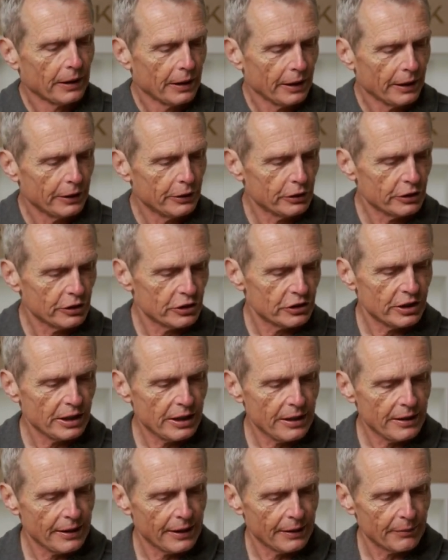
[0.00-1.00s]
And you can see
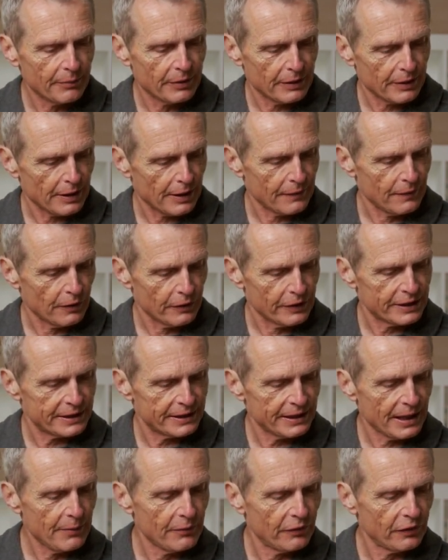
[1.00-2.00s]
that I've got the
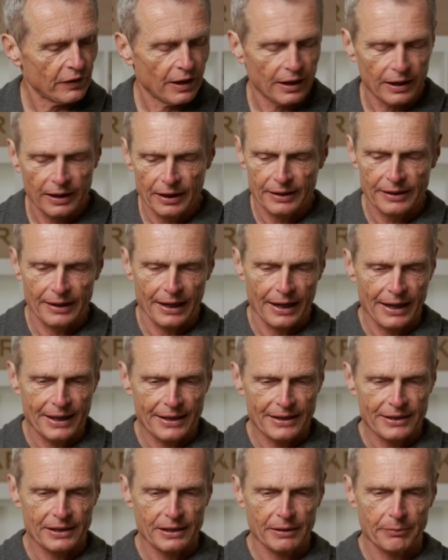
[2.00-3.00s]
same fly line that
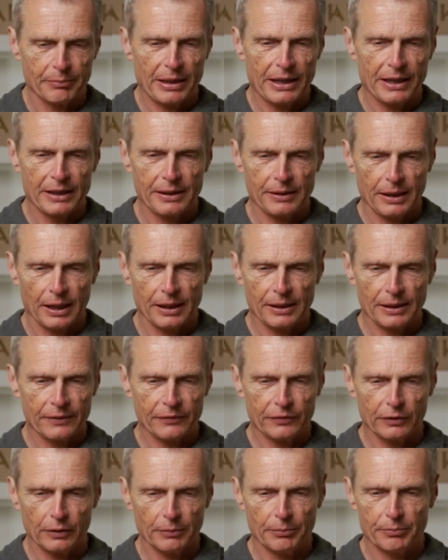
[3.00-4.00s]
ends in a big,
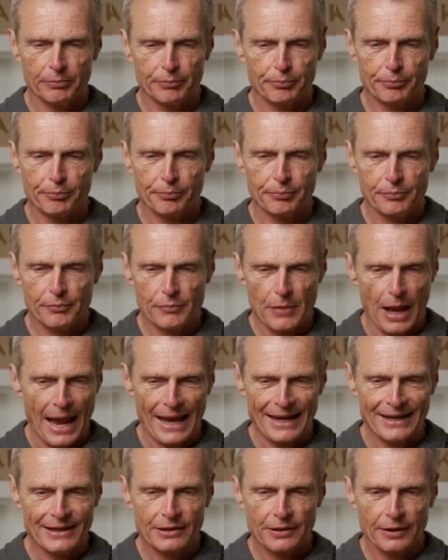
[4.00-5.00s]
colorful
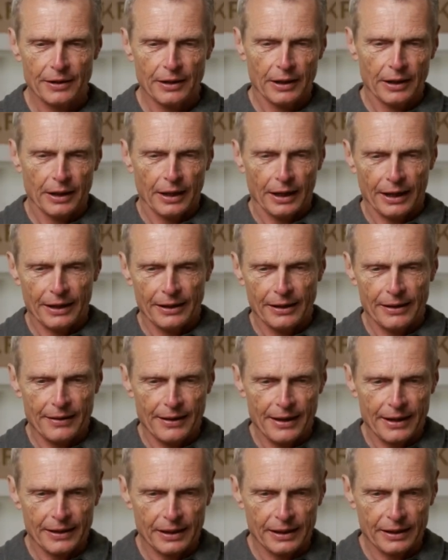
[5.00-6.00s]
end, and
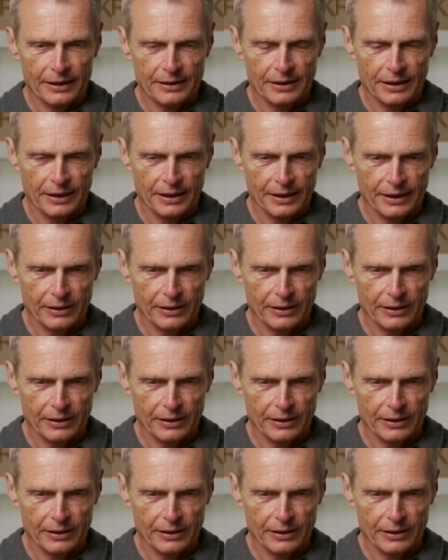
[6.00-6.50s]
then I tie